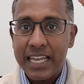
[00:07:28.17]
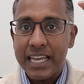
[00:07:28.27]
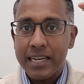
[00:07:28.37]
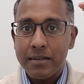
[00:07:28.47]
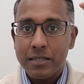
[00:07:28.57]

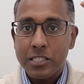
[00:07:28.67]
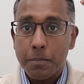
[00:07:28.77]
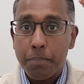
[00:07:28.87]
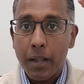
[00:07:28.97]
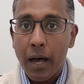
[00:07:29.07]
yet
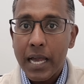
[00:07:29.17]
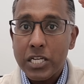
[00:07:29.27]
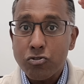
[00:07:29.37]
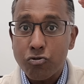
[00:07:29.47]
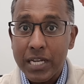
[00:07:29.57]
supply
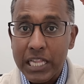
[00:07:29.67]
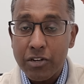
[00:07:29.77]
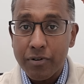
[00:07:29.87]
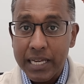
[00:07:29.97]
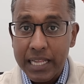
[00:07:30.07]
is
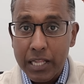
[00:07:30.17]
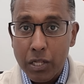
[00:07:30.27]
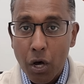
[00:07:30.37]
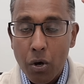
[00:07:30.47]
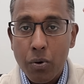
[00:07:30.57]
really, really
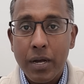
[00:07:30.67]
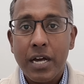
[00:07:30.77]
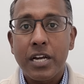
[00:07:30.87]
low.